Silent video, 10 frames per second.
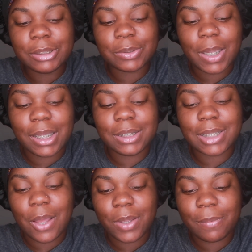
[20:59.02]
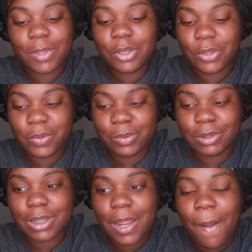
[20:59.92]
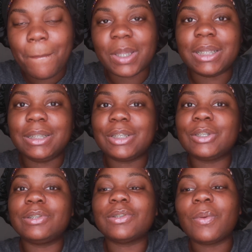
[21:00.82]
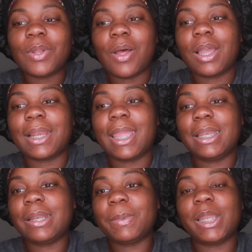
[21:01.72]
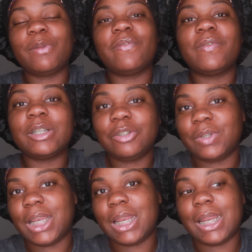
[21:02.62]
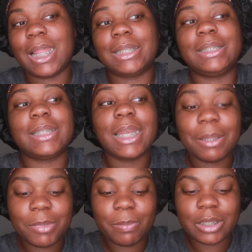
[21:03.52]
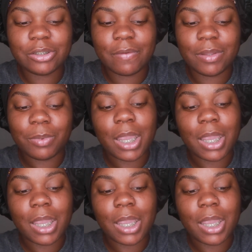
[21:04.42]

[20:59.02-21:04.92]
so i could tell him the news but he took so long and i ended up getting frustrated and i sent him a picture of the